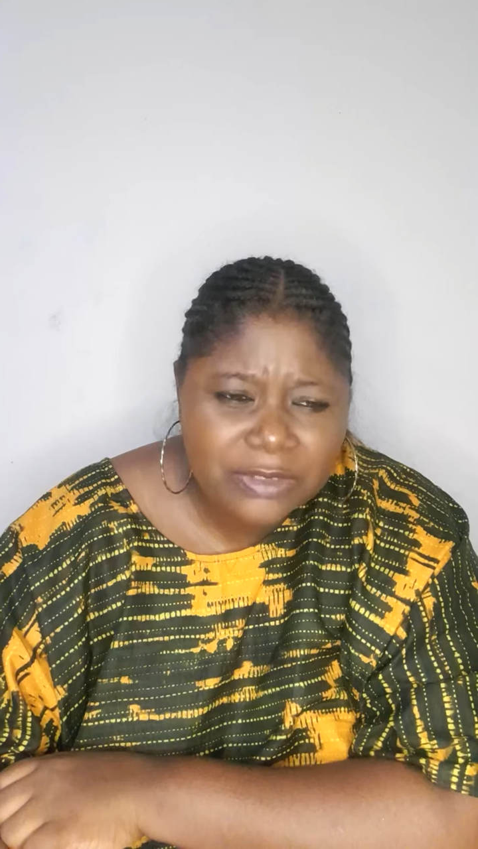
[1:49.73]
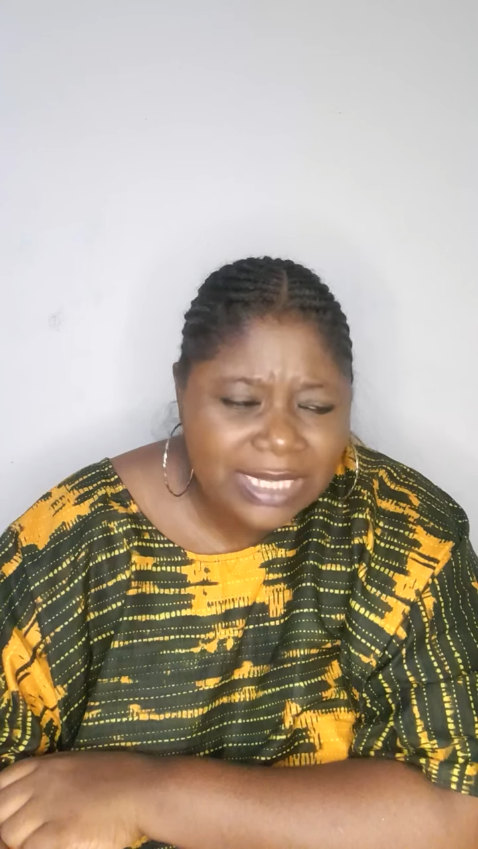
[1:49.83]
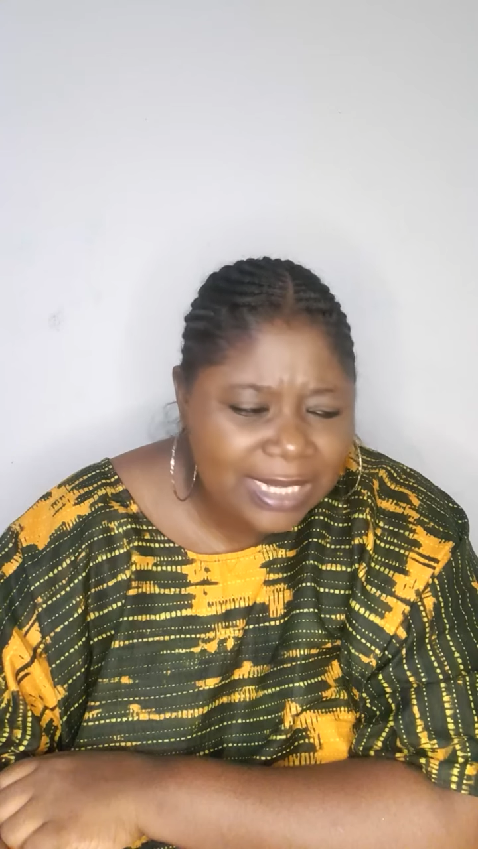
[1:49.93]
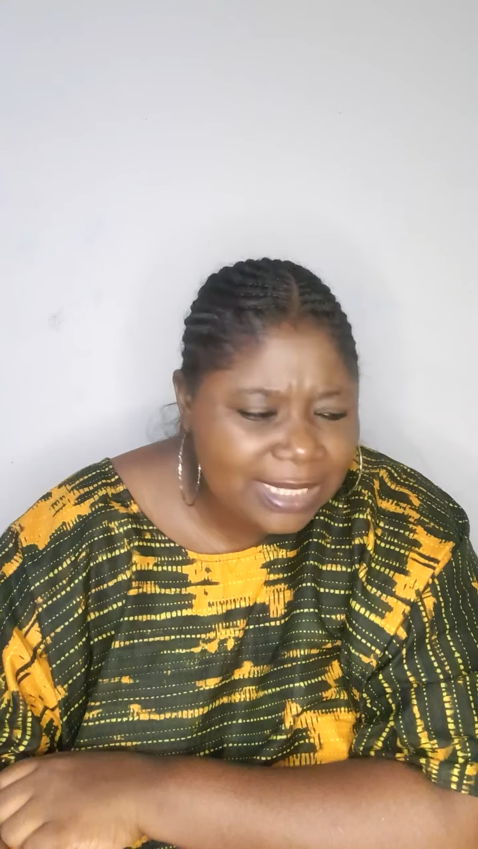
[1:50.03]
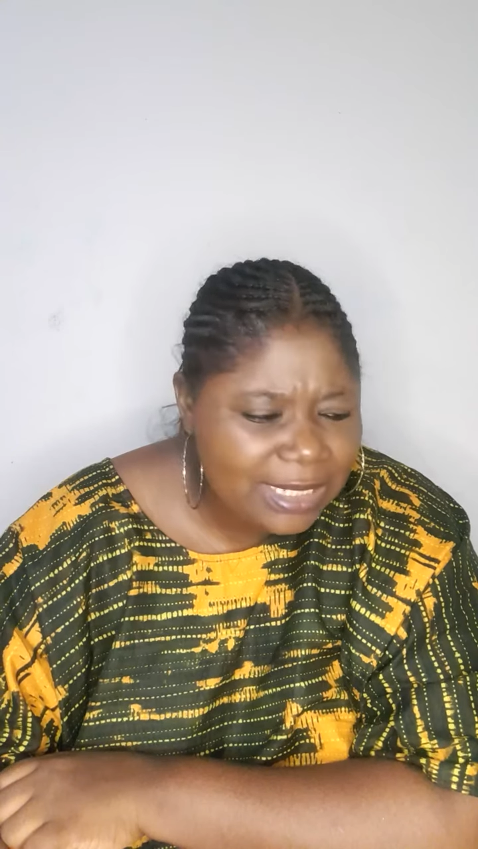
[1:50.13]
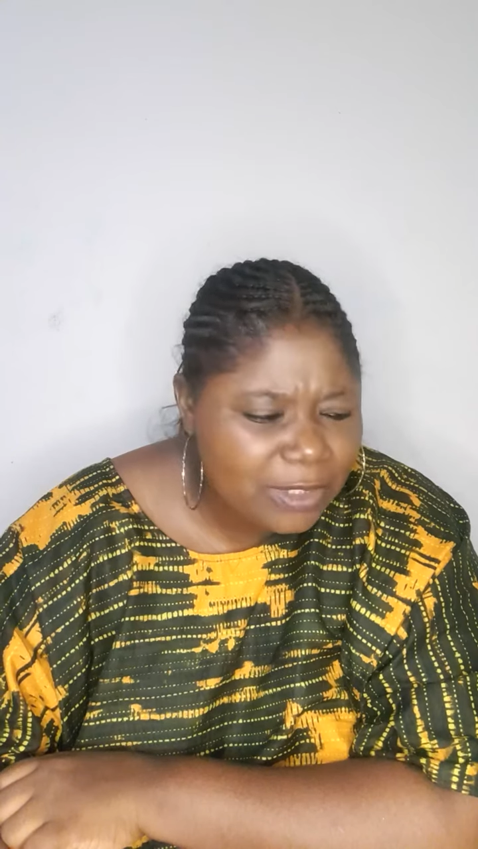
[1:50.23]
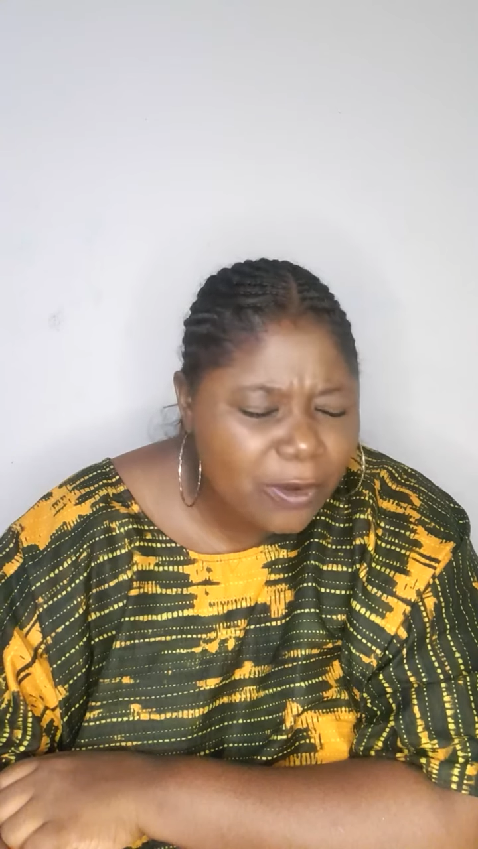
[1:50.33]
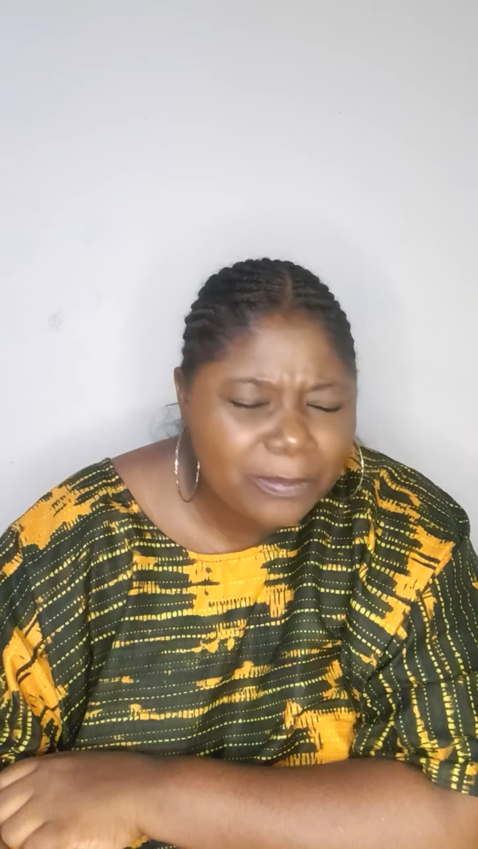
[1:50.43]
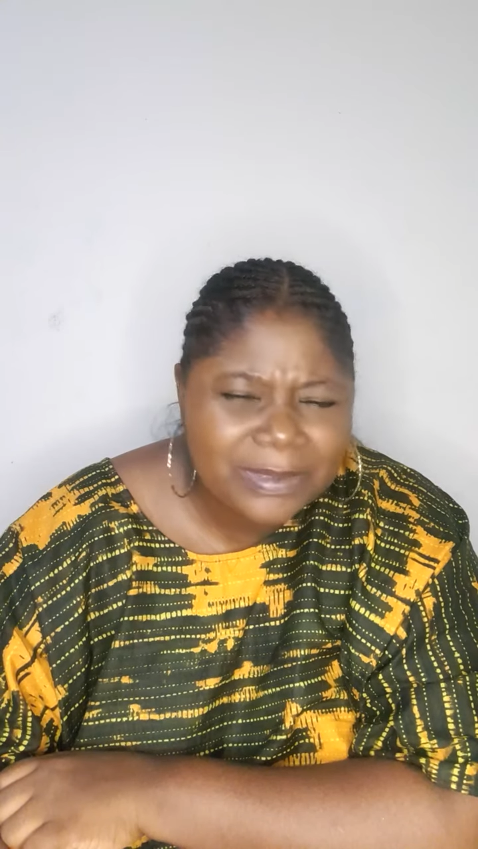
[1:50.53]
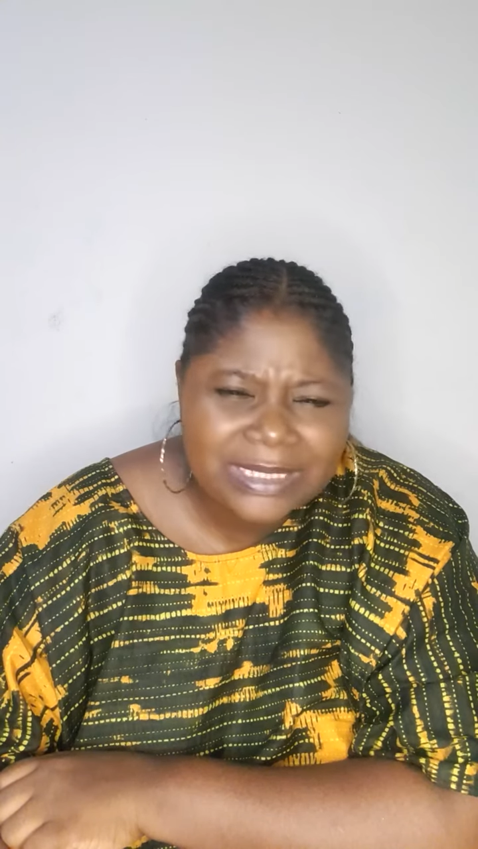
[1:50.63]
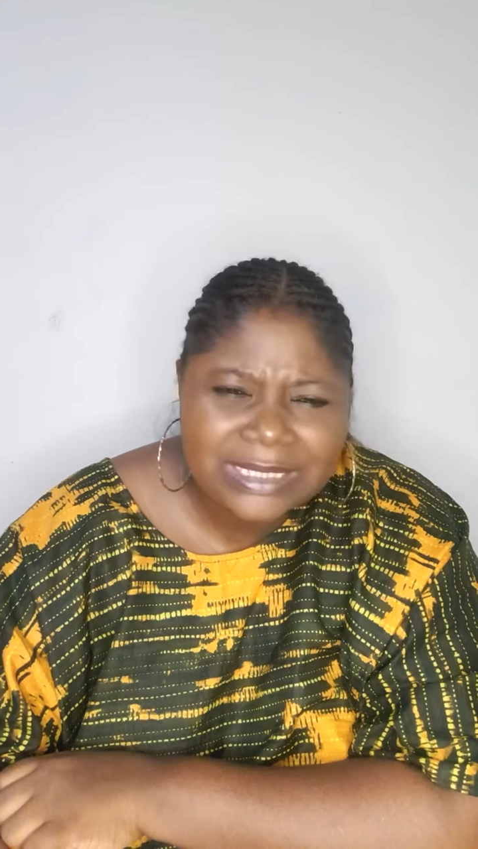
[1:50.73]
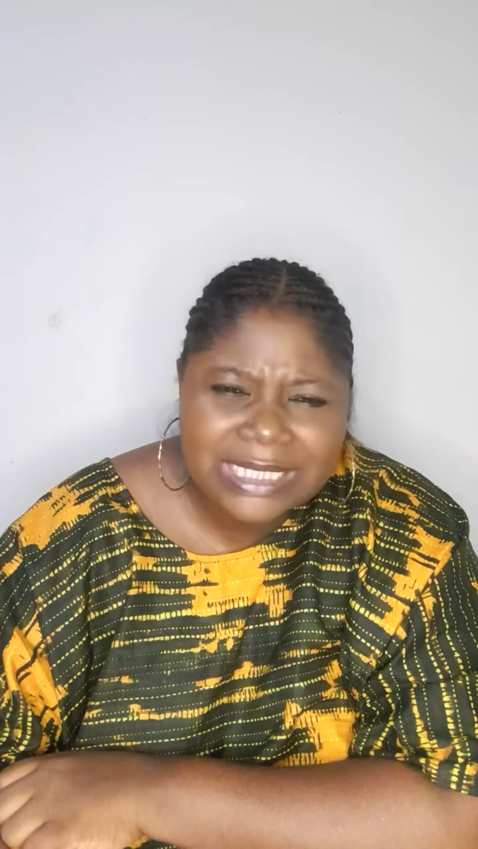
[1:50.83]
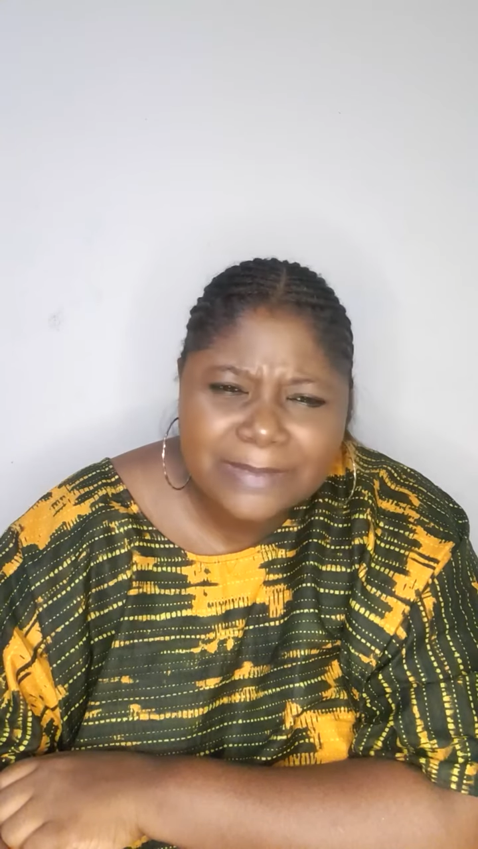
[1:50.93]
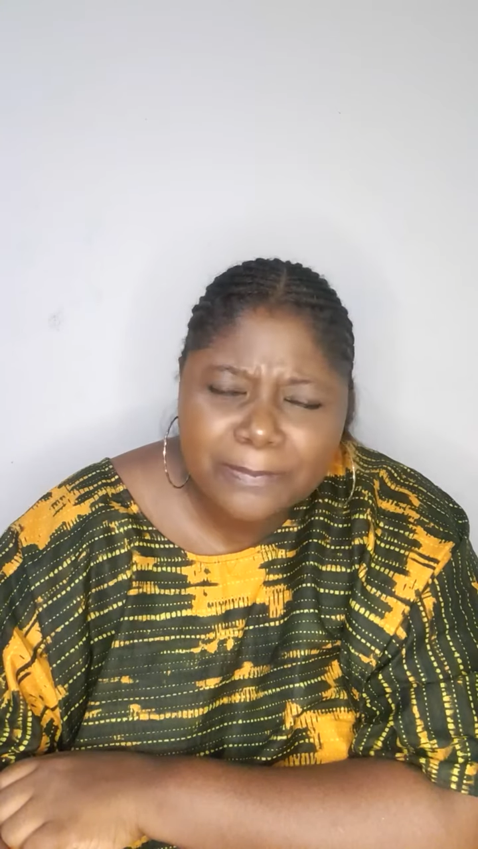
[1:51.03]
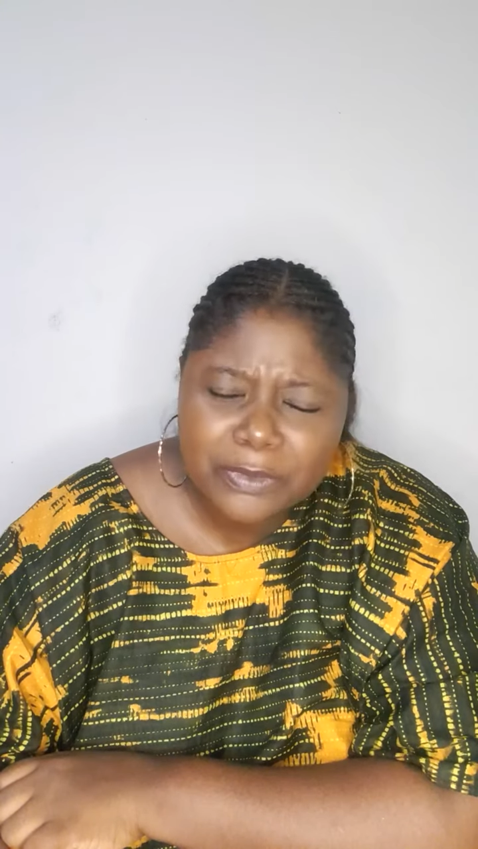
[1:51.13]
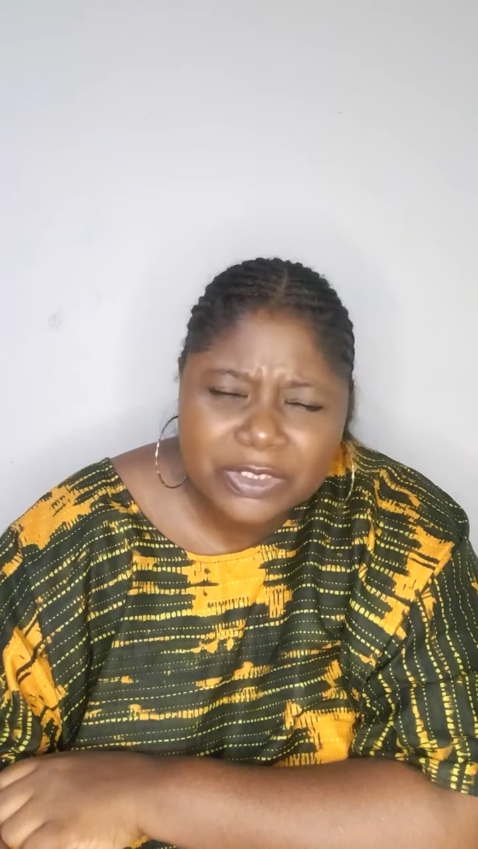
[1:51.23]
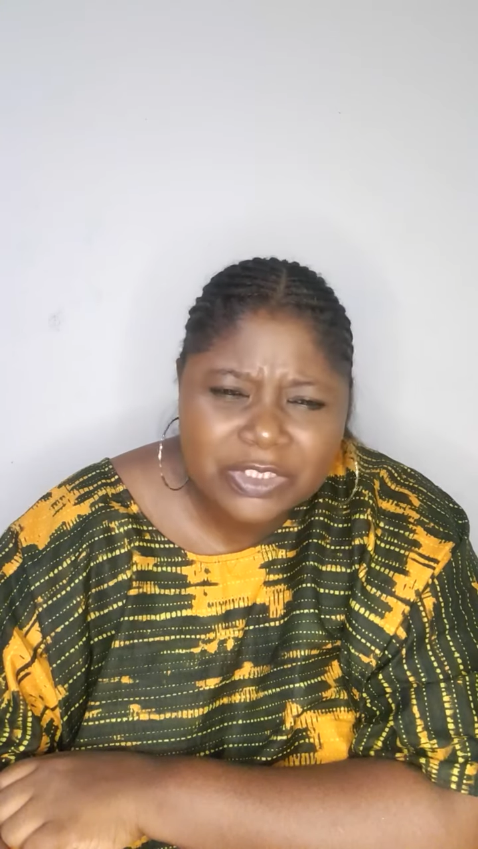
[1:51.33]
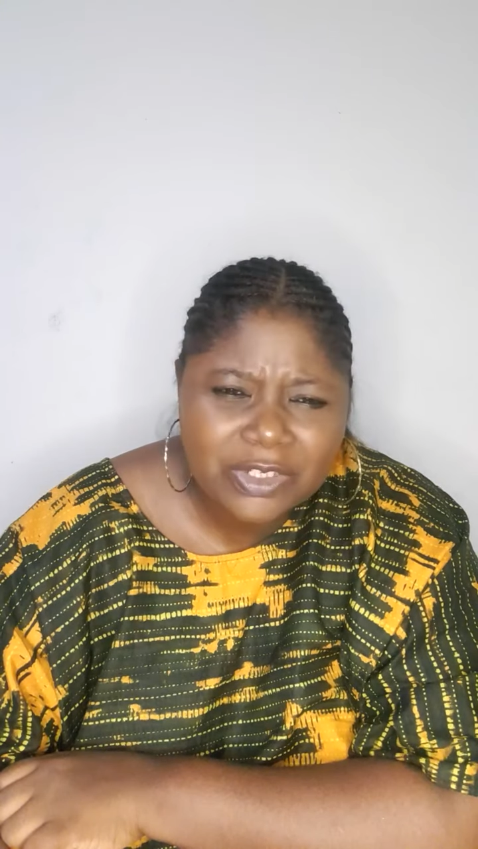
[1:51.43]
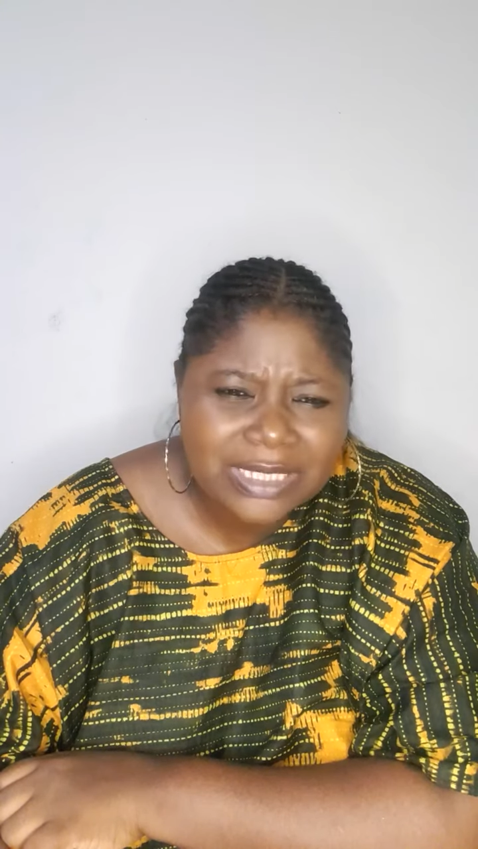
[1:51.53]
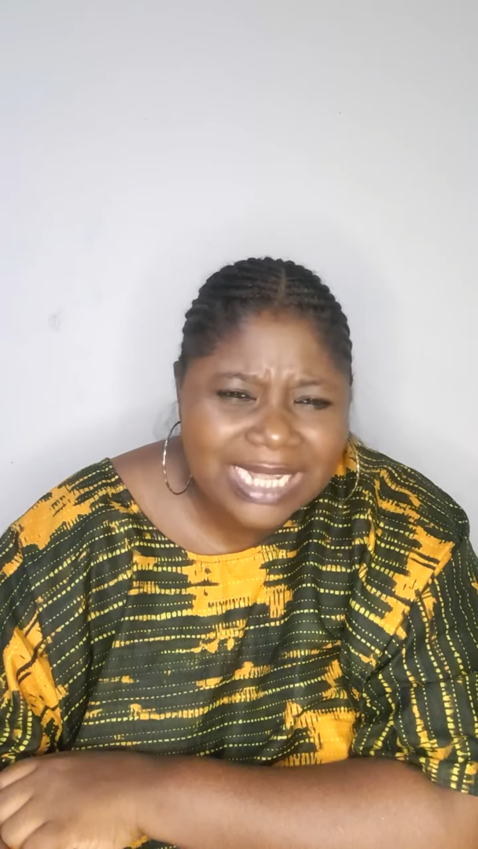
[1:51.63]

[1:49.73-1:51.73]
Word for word: They ended up in this position